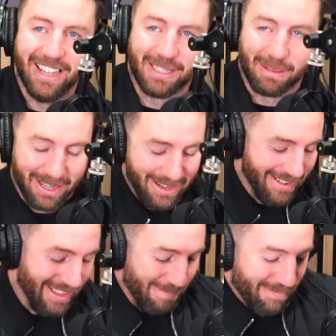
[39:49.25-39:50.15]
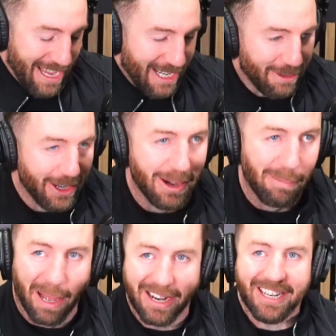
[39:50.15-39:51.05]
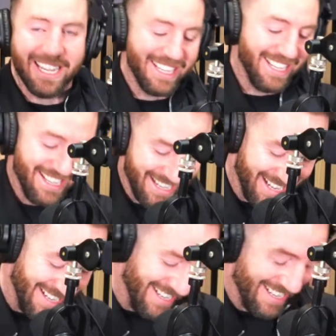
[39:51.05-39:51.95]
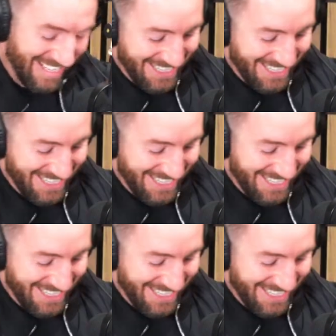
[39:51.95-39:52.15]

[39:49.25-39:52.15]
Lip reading: That's why you're you're a pundit. Oh.